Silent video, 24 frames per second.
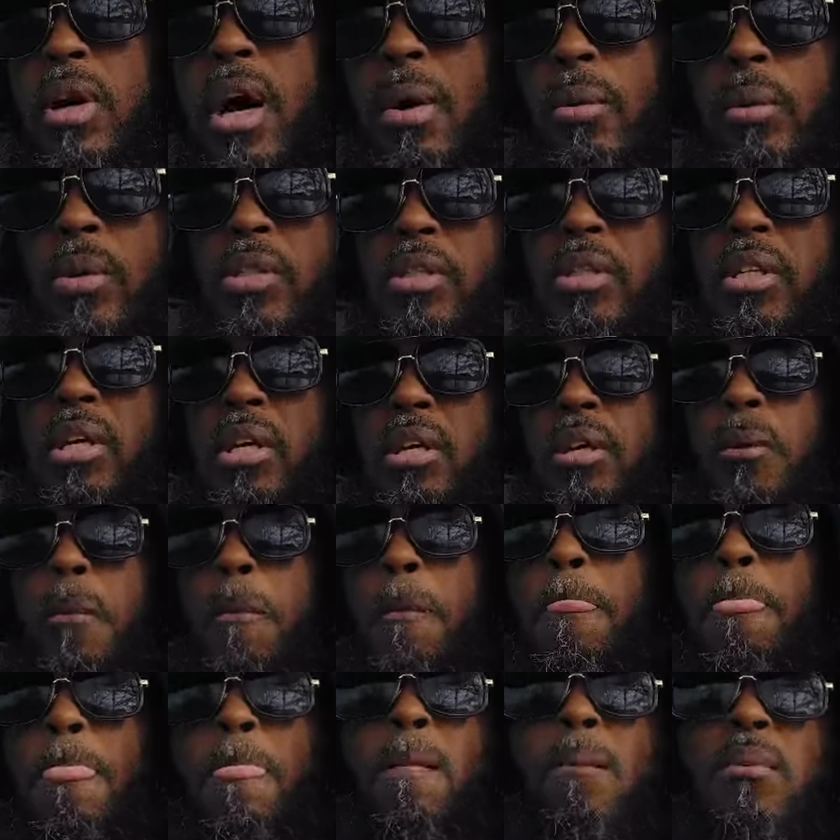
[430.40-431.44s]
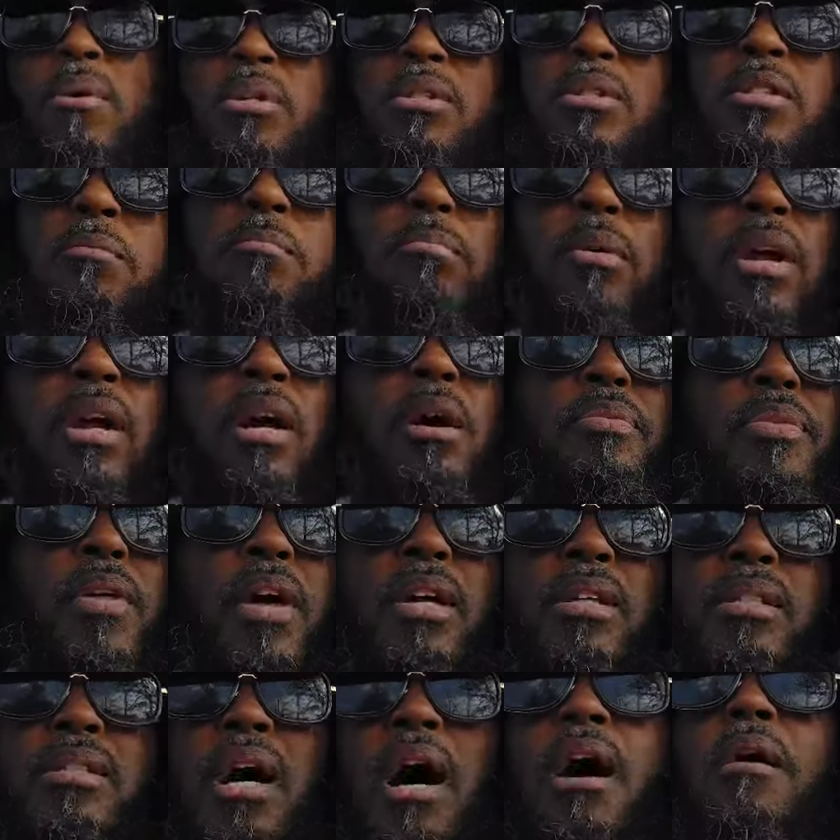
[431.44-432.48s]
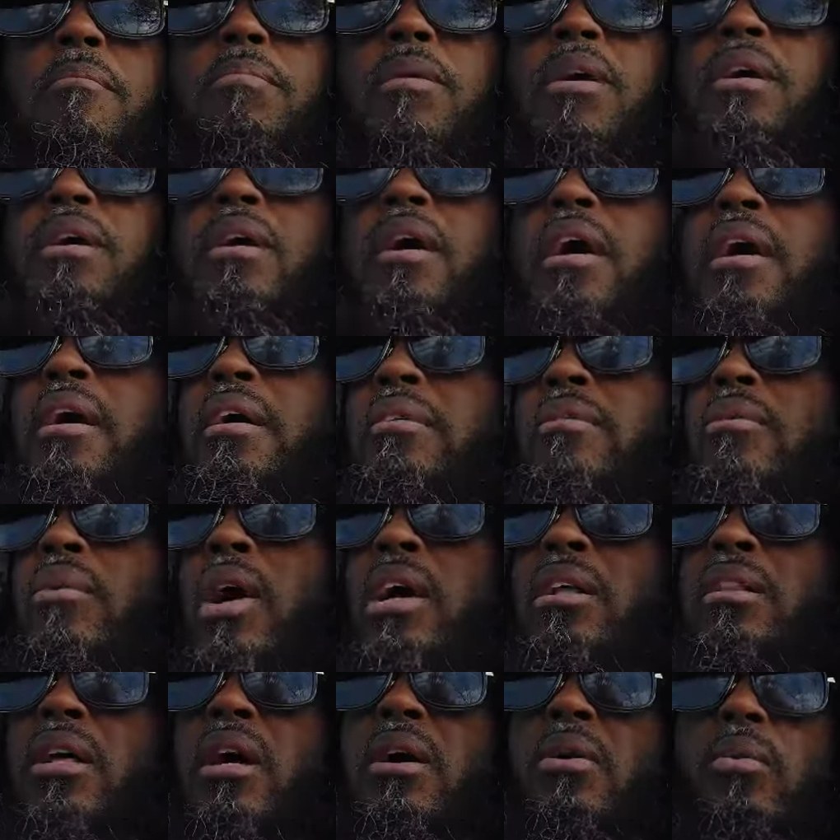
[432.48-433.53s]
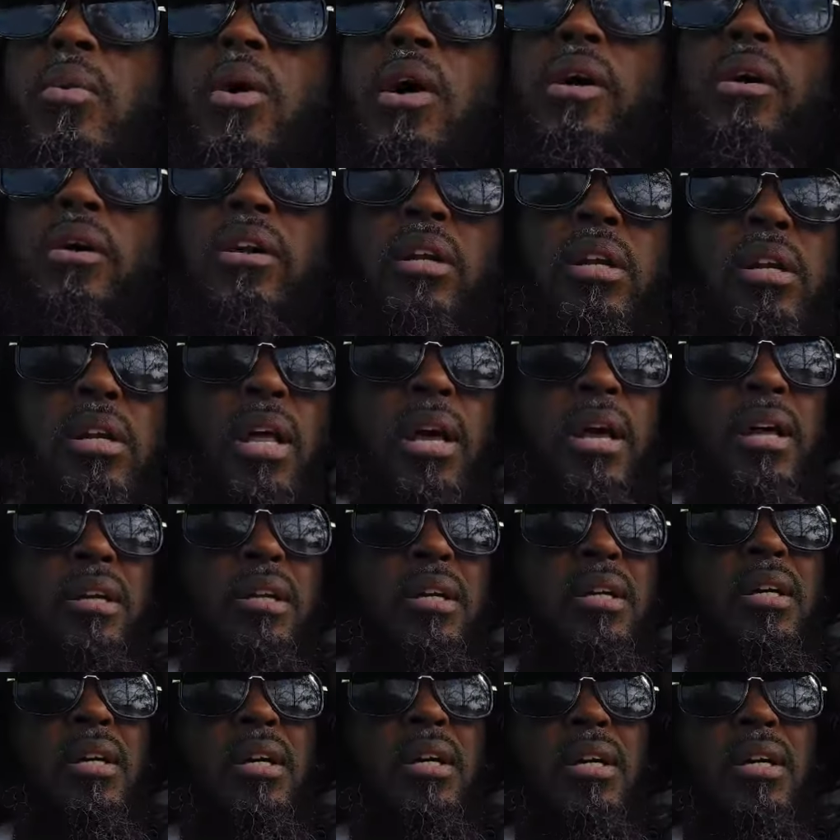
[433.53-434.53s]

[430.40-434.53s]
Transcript: I would say, to bring up that topic and write that record and that